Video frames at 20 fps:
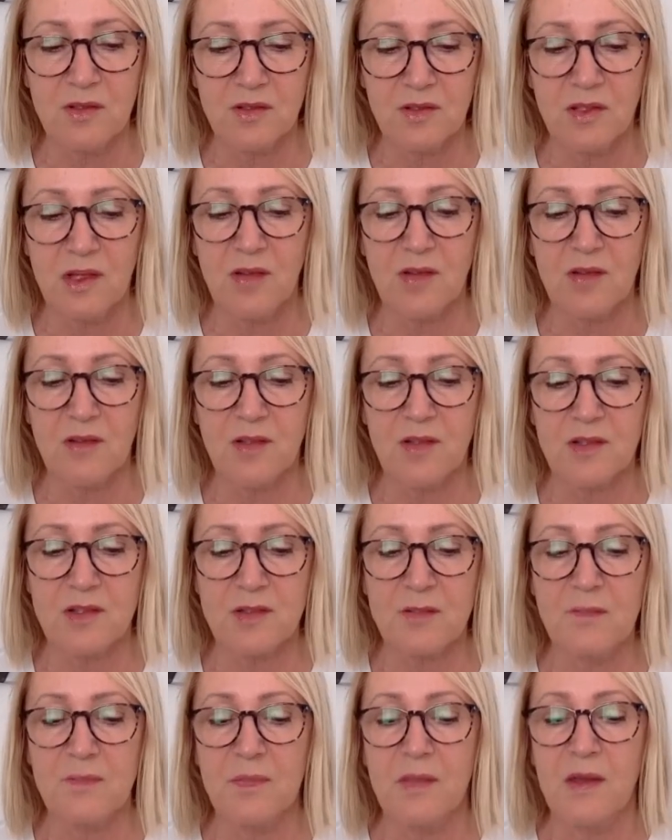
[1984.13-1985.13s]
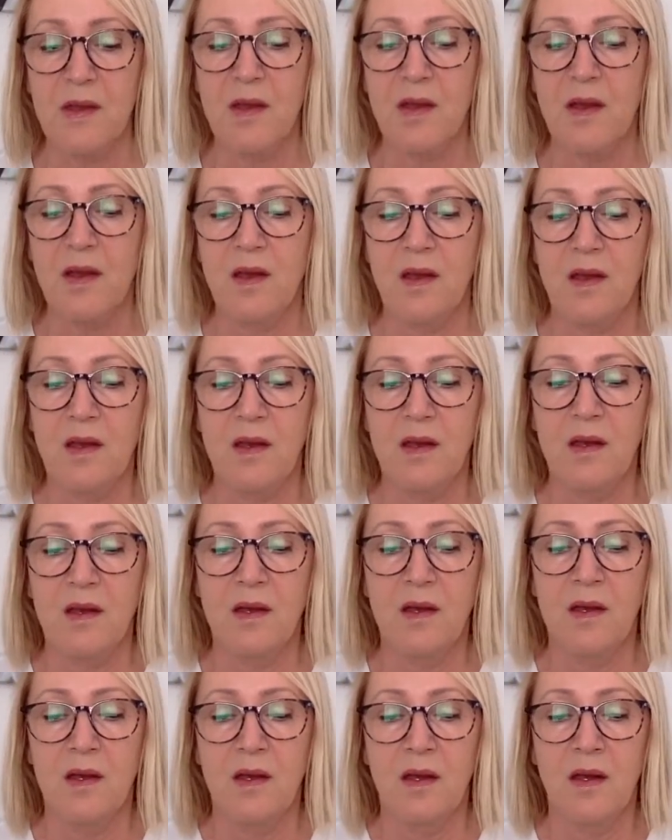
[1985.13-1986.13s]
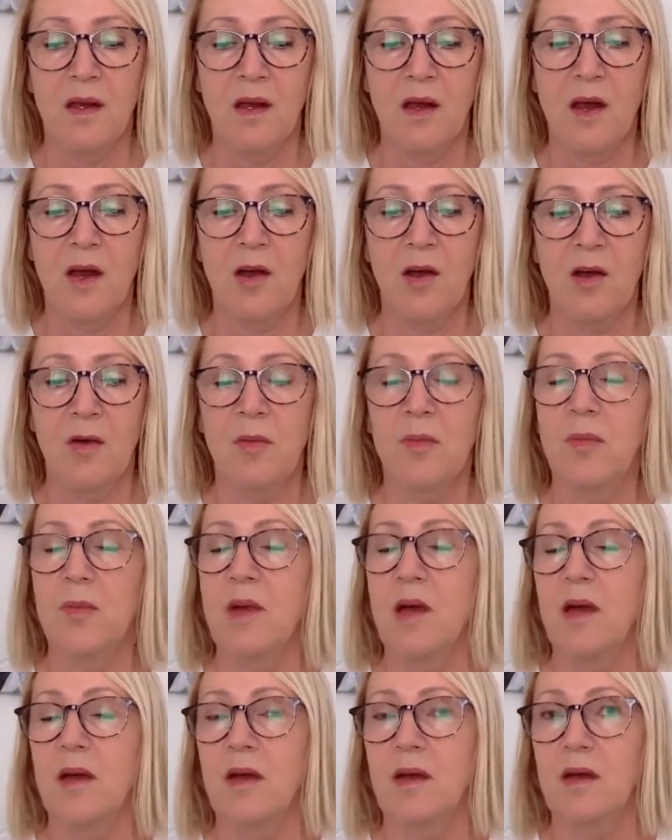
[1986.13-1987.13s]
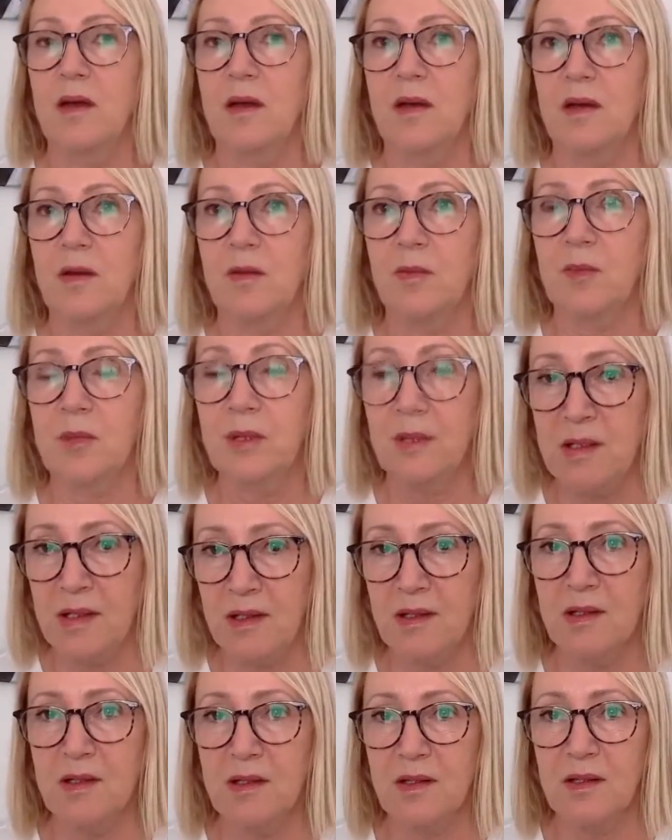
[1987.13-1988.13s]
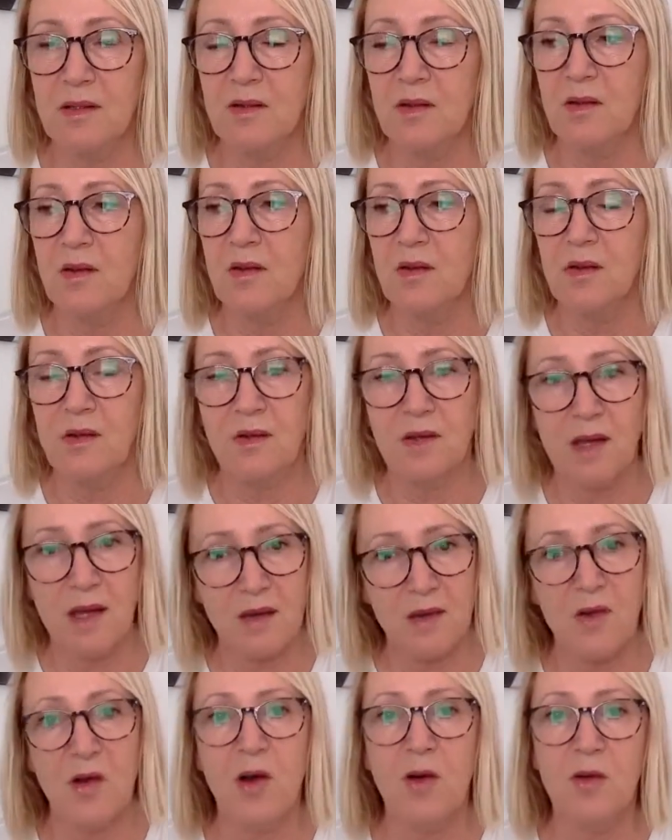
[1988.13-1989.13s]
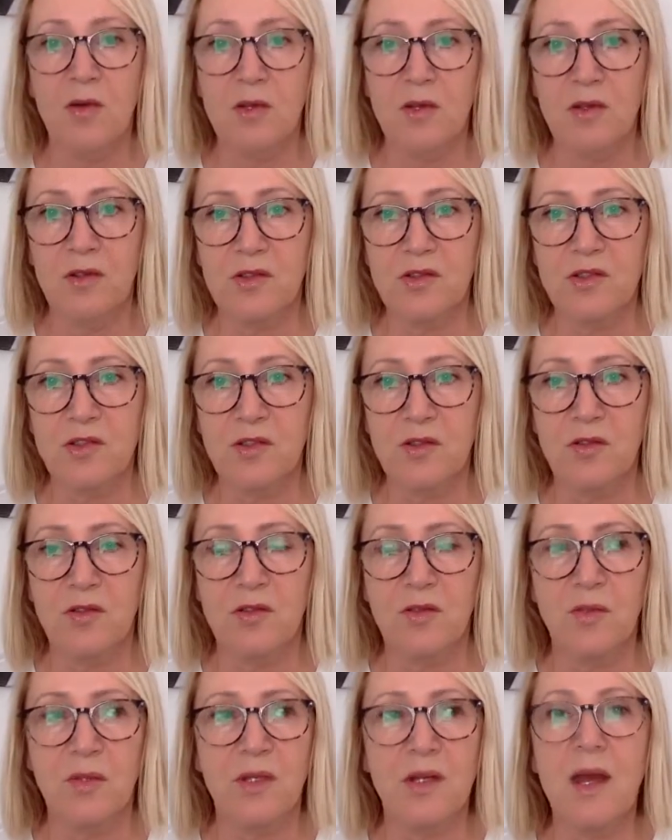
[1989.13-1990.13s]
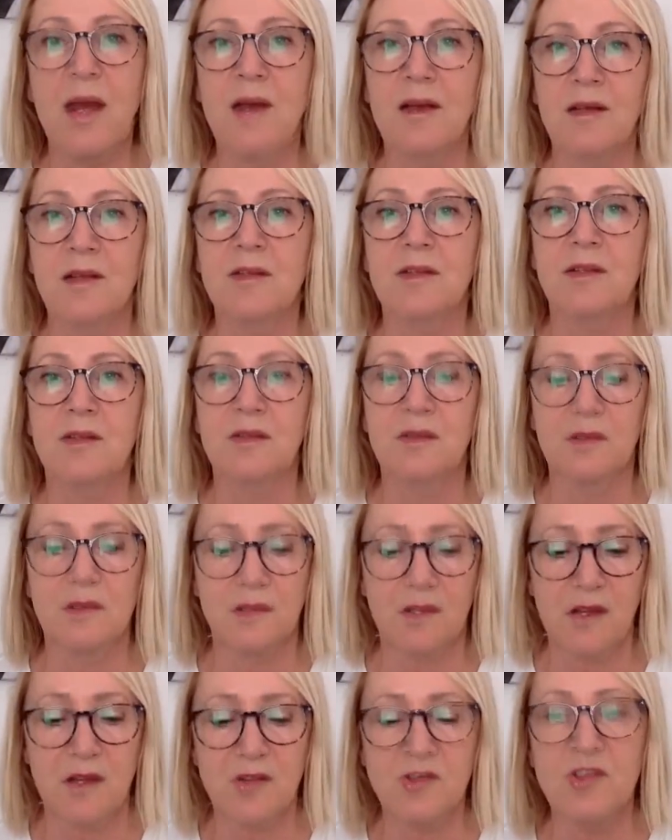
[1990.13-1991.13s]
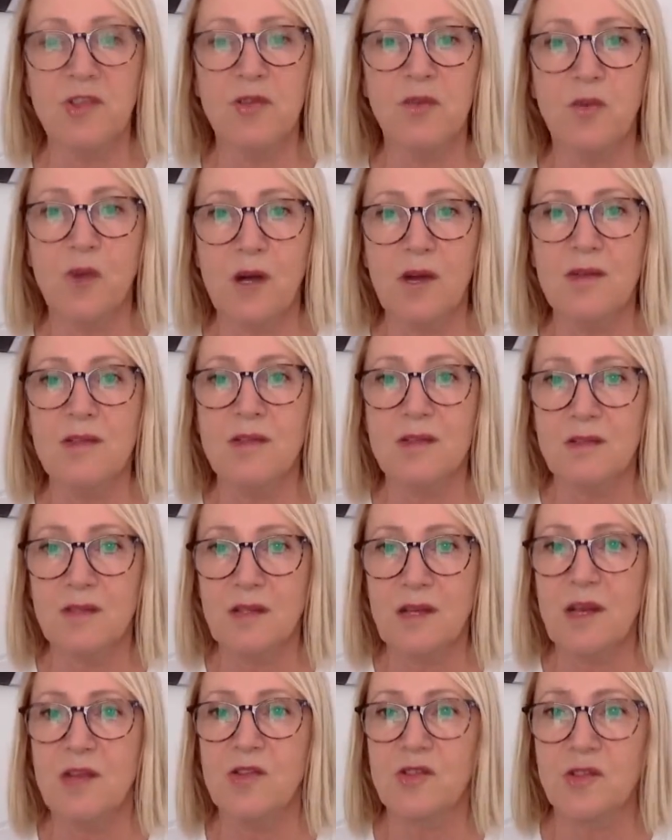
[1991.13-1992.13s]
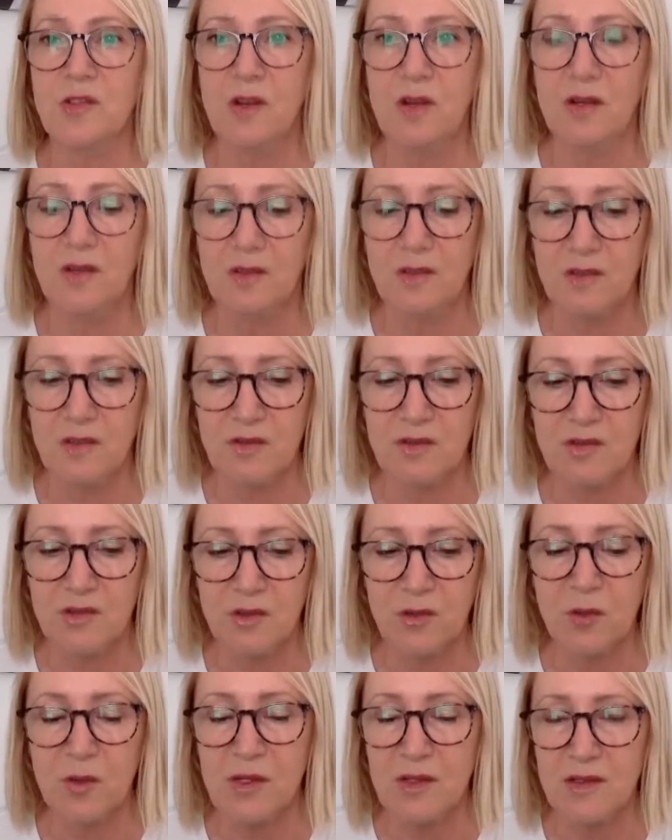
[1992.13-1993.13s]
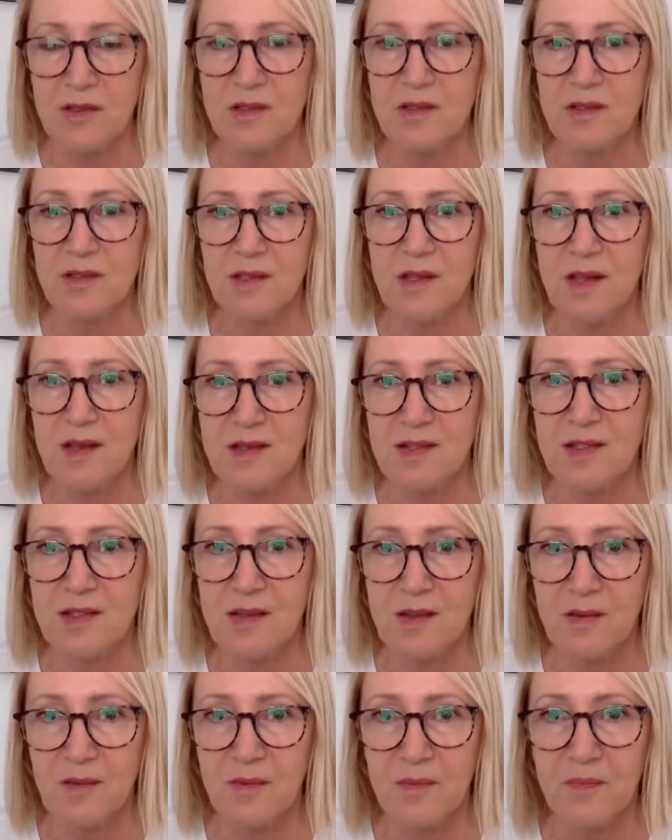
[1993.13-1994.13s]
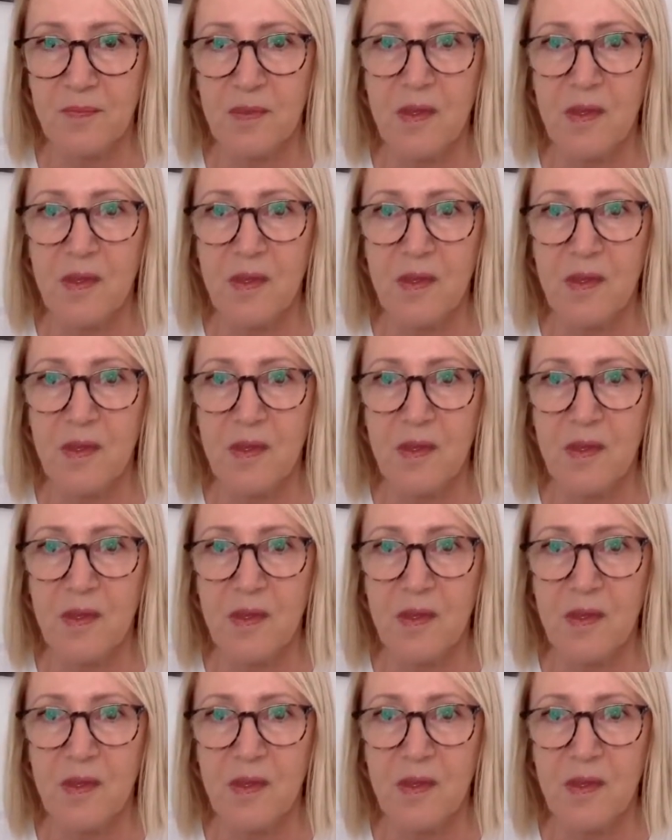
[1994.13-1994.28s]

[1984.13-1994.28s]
tell you this. Um, Peninnah had a whole lot of children, but Hannah didn't, and she wanted a child. She wanted a son.